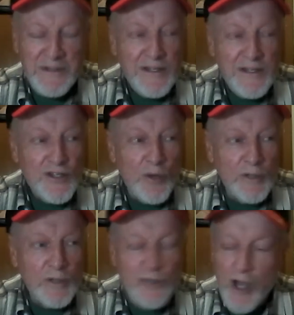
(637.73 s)
So
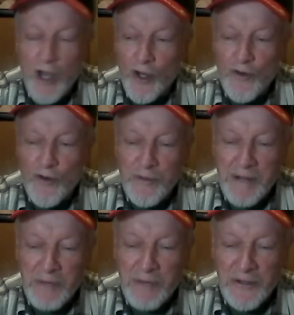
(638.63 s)
when it was all over,
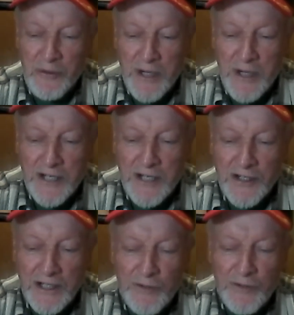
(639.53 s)
my brother went into
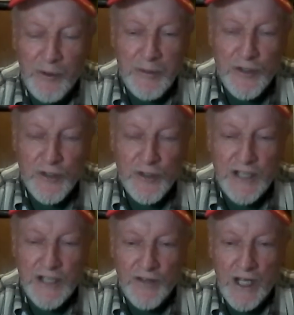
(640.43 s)
the living room. He was sitting
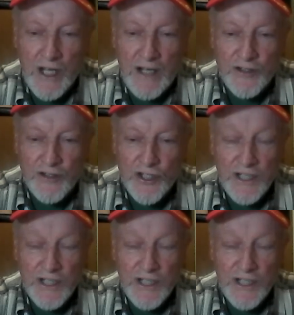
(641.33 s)
down the couch,